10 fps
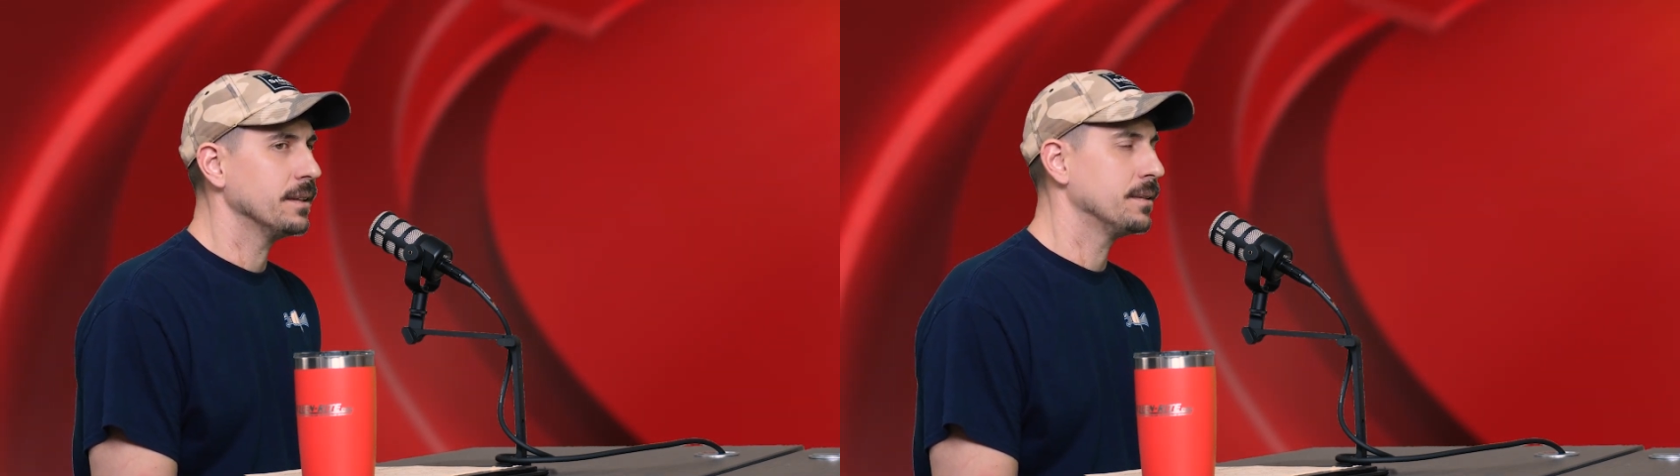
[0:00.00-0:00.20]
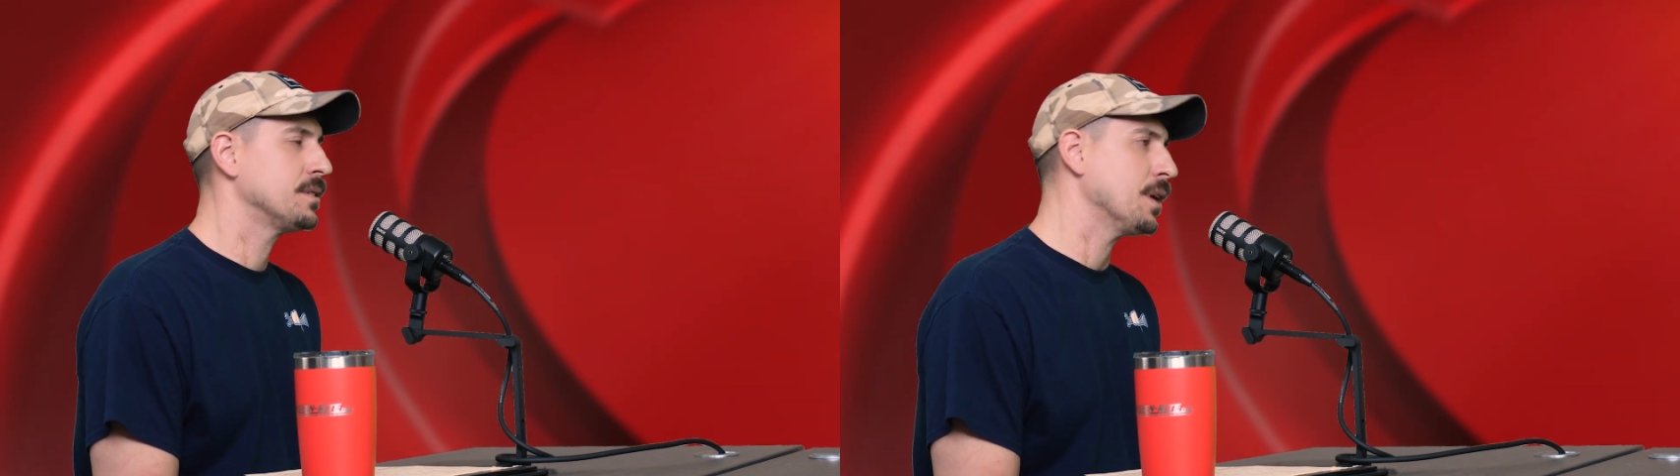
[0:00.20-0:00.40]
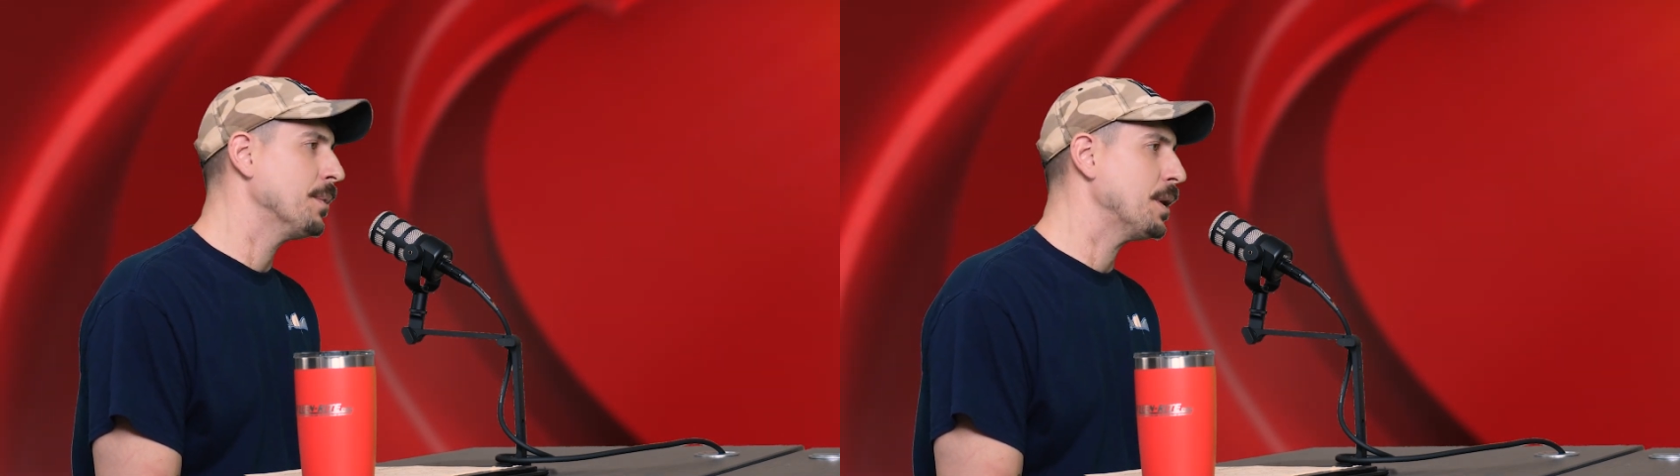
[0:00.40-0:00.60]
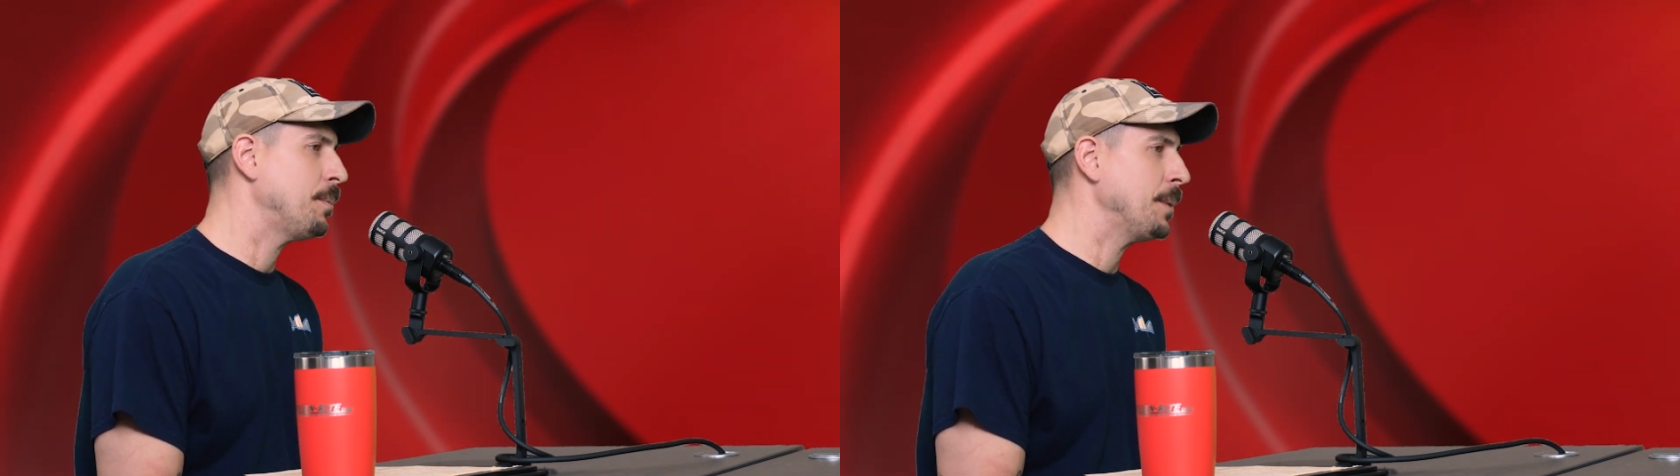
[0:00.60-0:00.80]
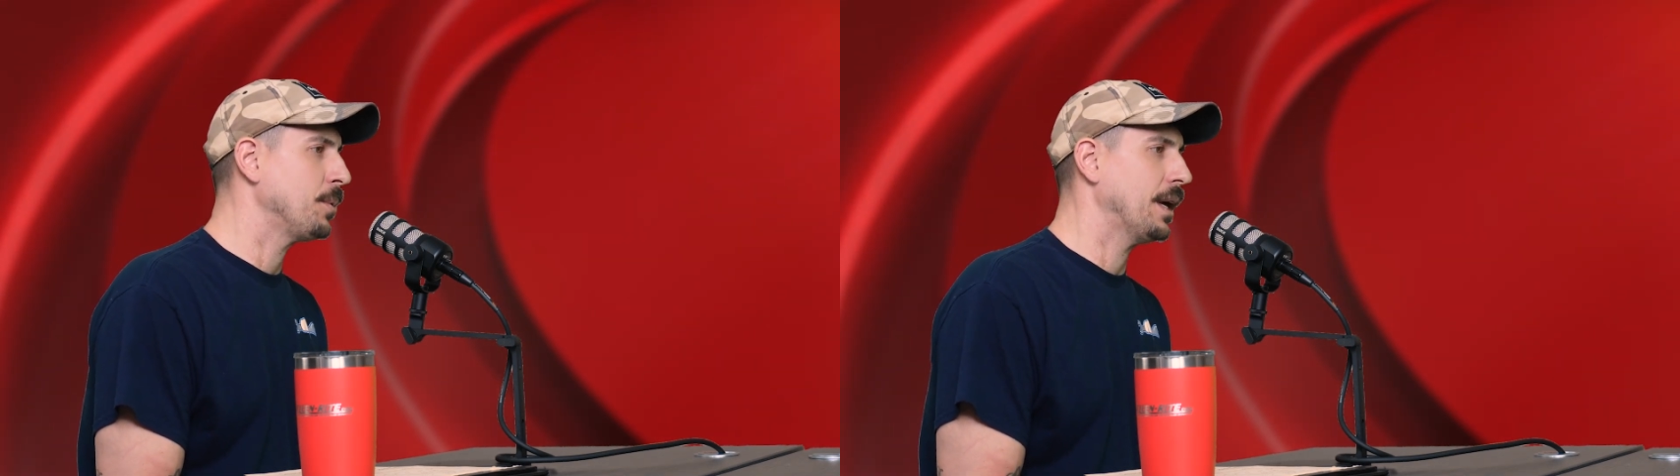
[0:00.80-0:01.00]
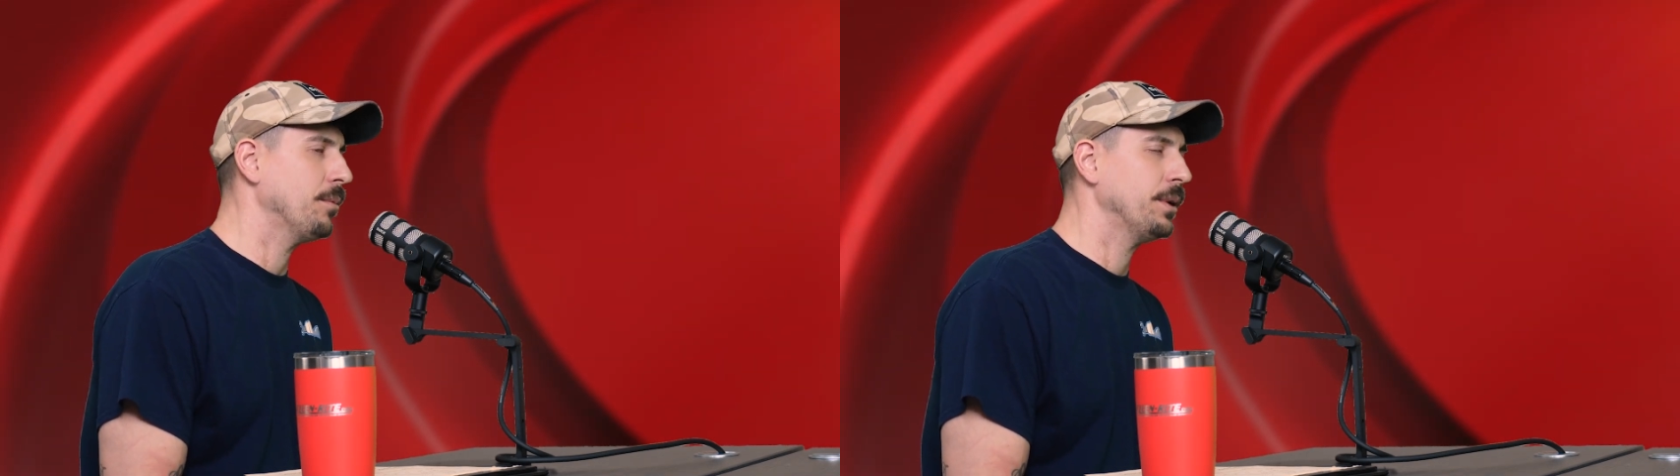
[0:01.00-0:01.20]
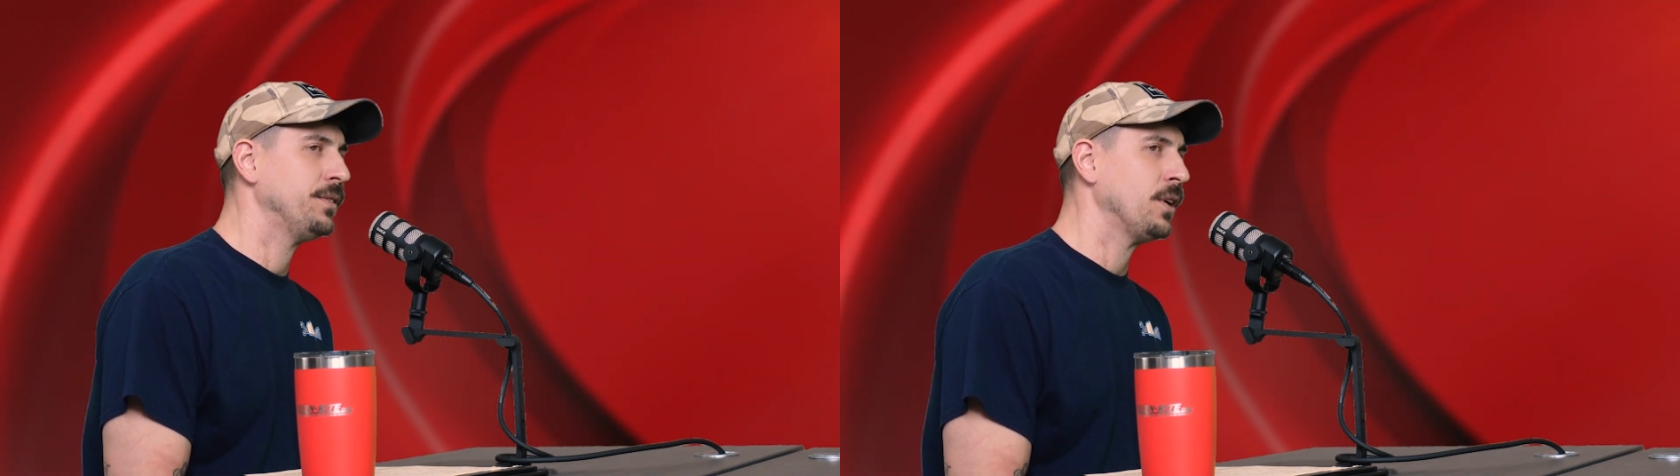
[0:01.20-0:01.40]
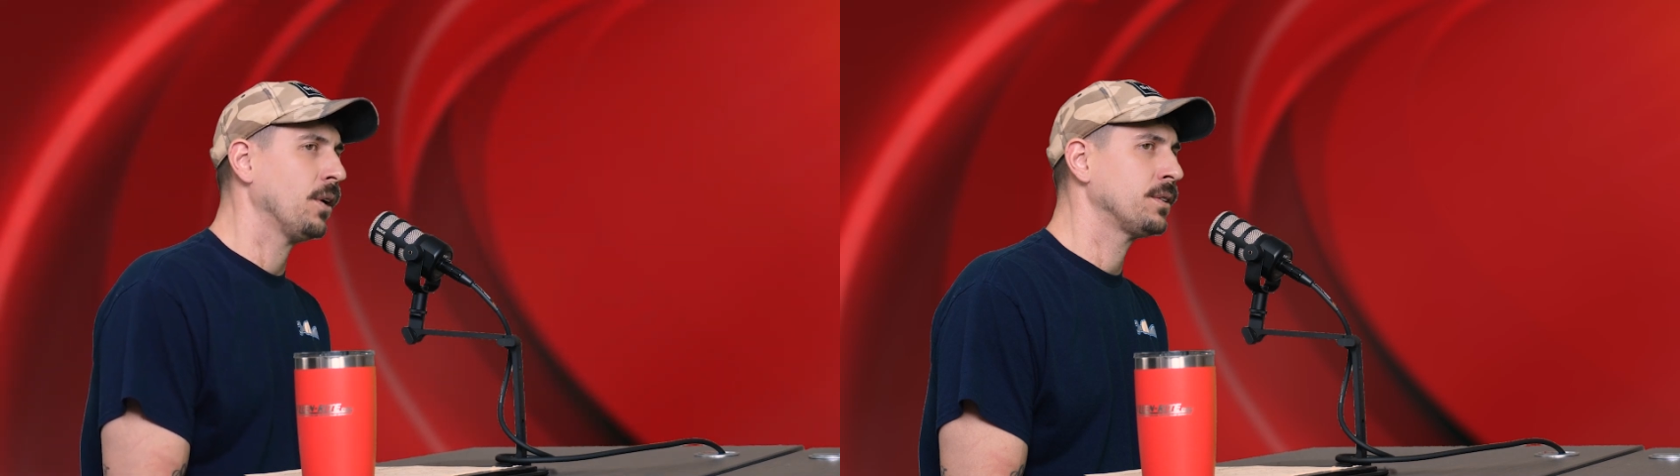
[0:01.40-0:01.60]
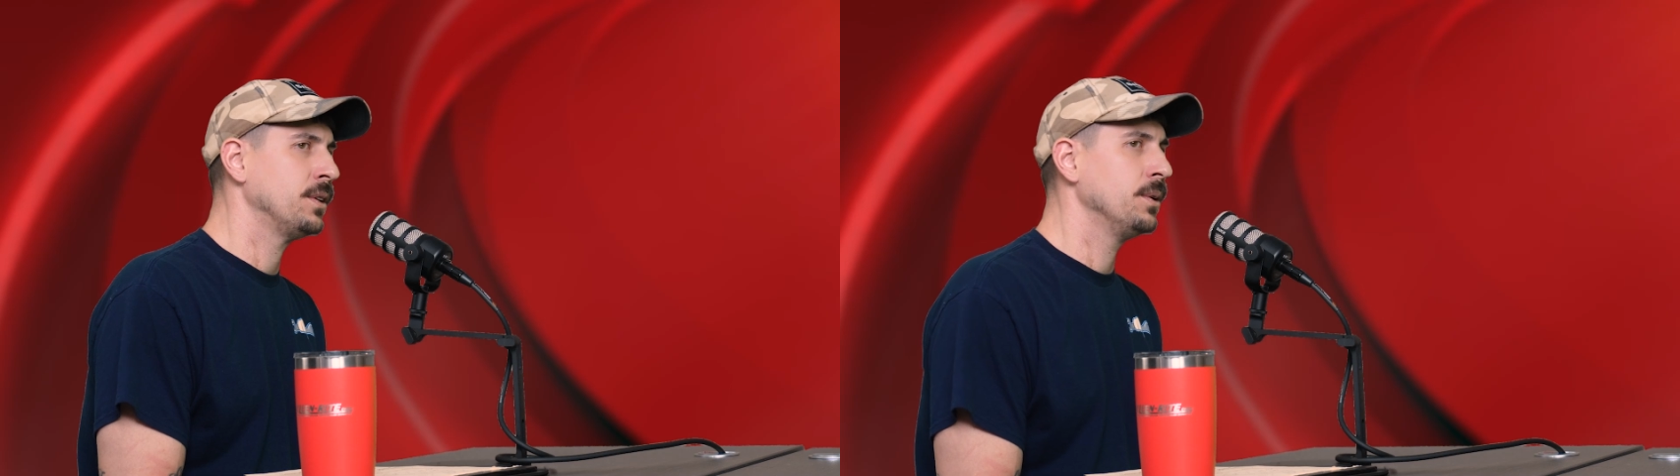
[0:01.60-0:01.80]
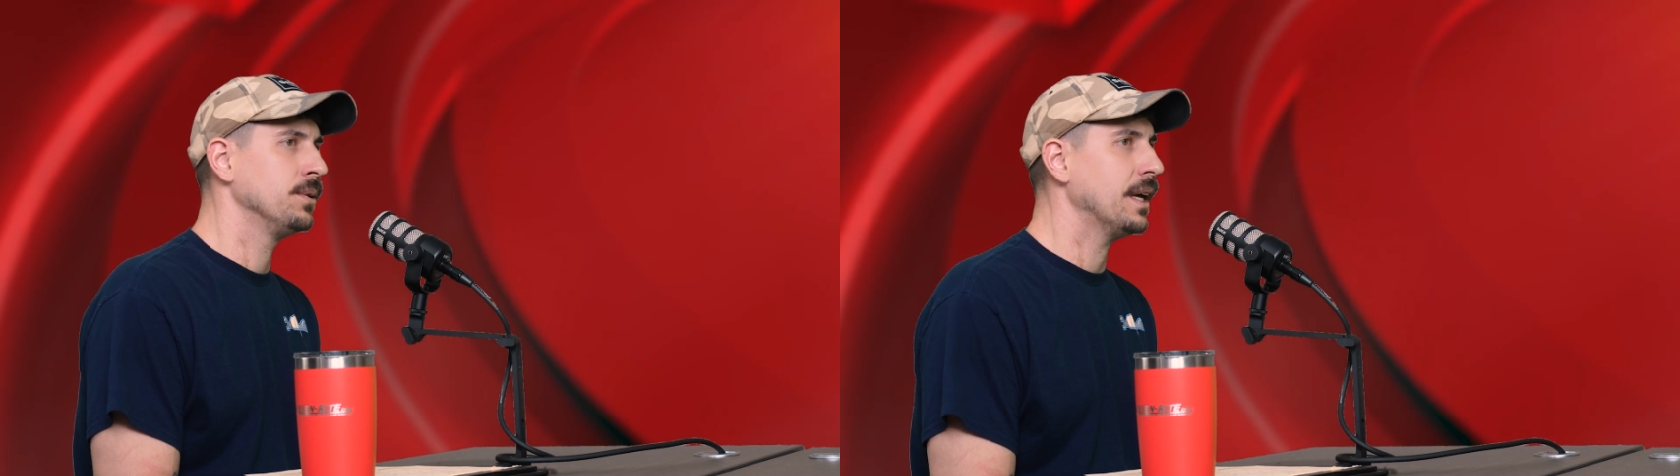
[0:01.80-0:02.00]
some of the people that we've talked
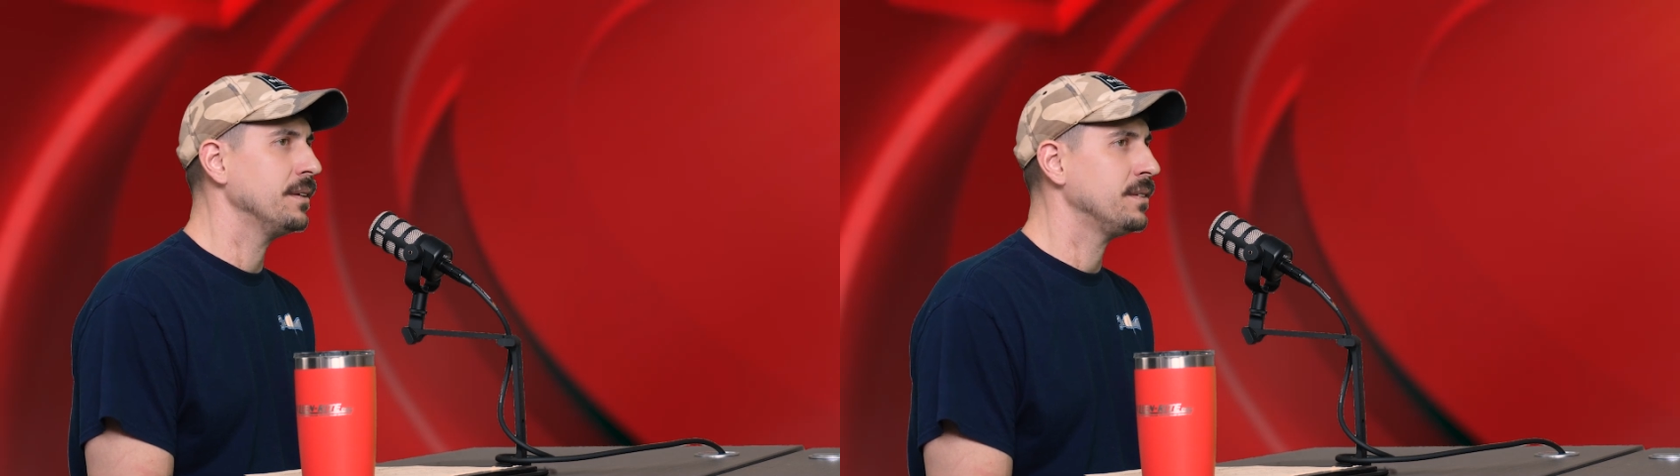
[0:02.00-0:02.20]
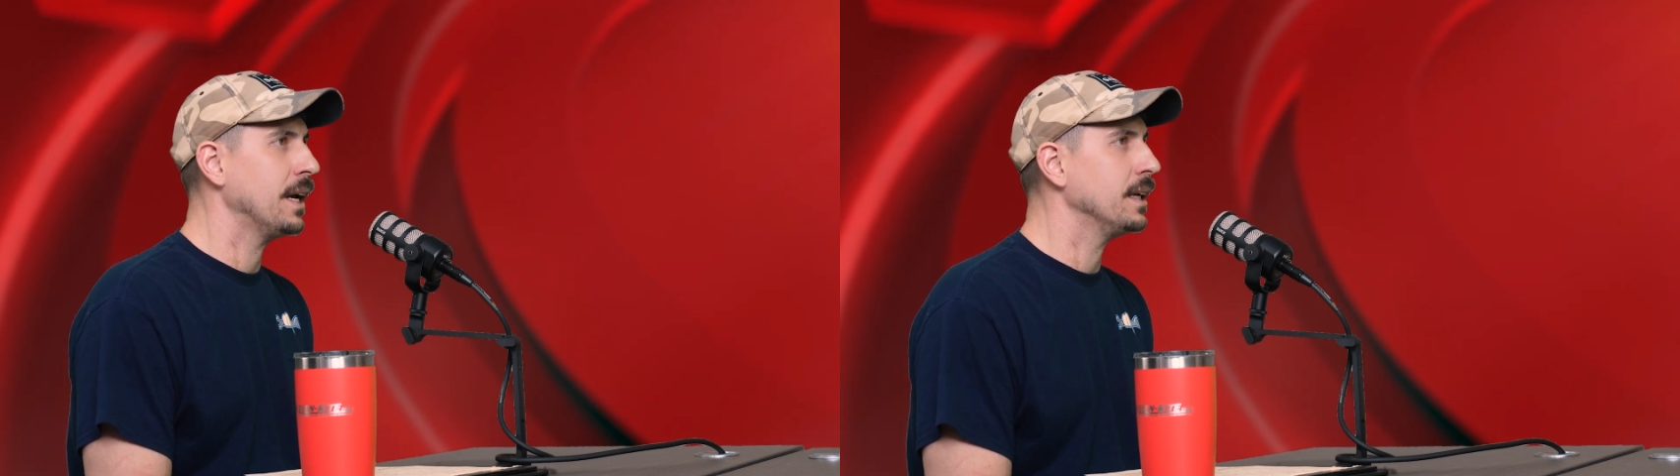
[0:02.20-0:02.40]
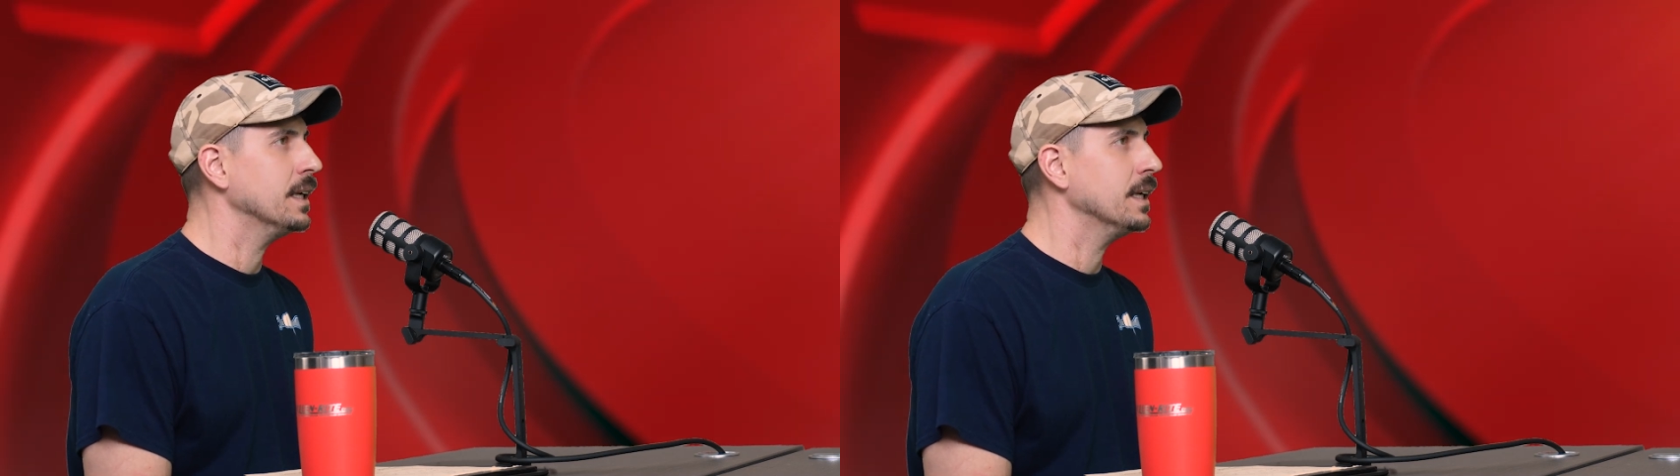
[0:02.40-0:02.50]
to, they say,